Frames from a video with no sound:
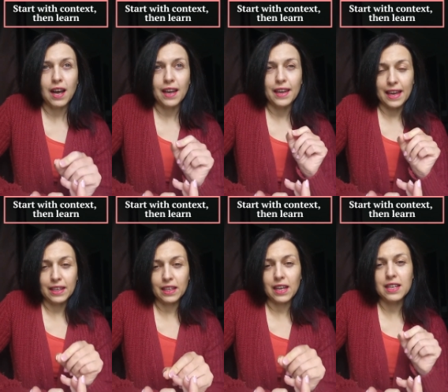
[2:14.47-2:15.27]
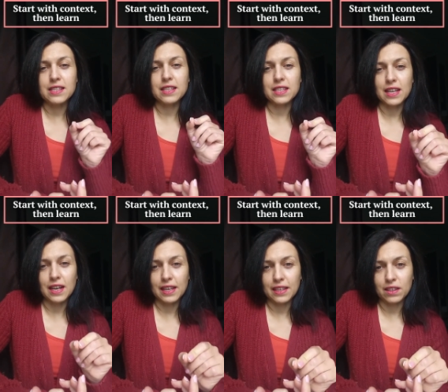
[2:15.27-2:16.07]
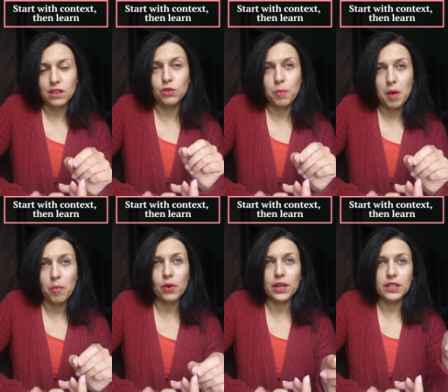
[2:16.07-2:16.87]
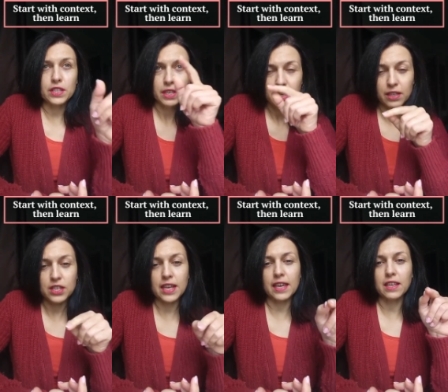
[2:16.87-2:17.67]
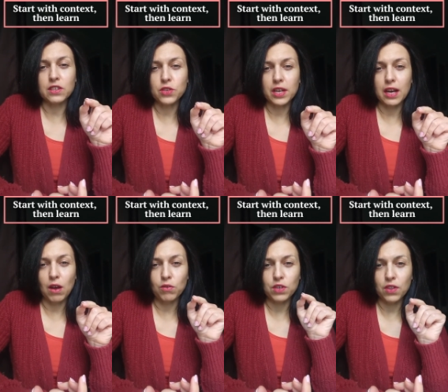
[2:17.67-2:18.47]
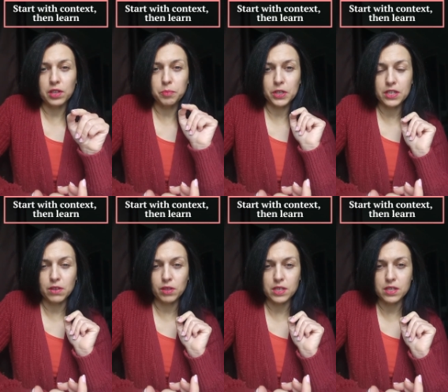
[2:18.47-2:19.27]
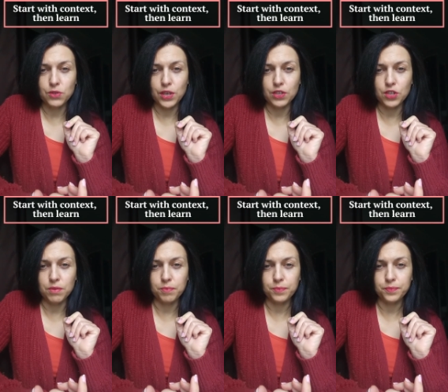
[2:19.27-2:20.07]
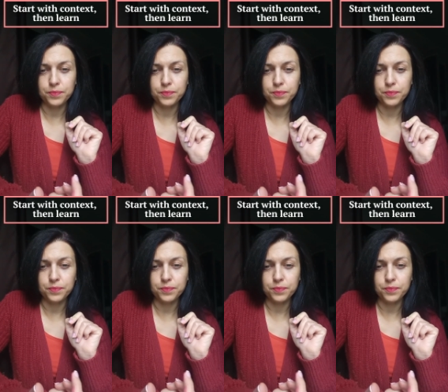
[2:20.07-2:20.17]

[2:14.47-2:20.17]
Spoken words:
I analyze it, I remember it, taking into account that particular situation.